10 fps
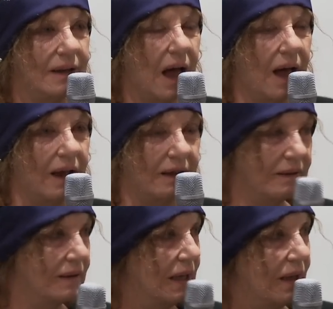
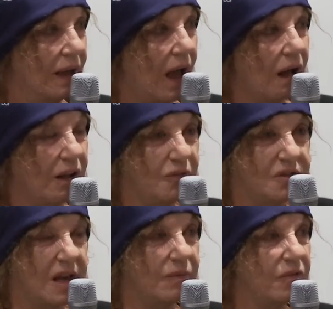I'll give the
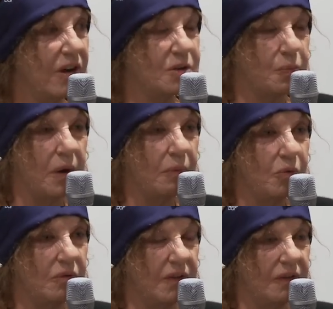same advice Brett
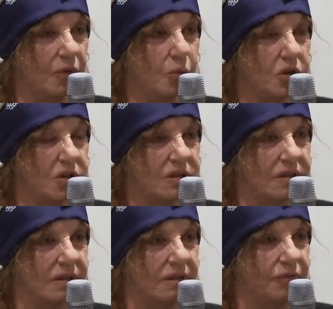would have given, which
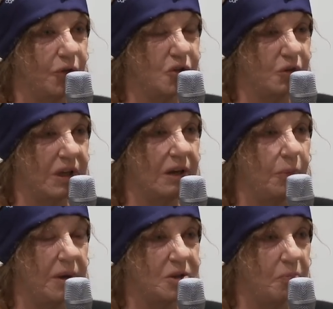is first get a
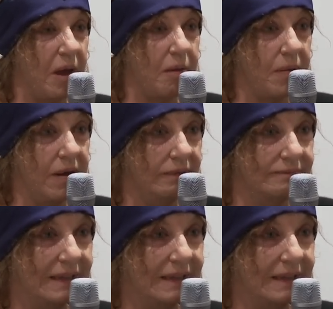piece of paper,